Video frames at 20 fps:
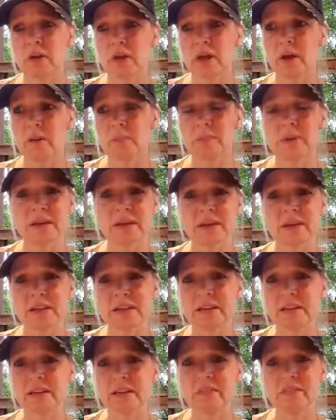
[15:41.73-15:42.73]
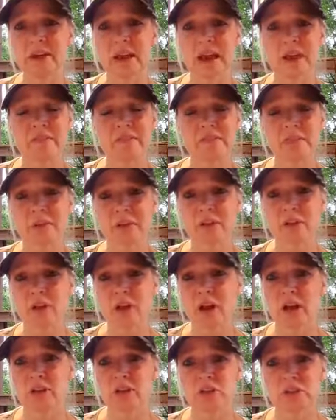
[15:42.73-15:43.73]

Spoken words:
It doesn't even have to be a lot.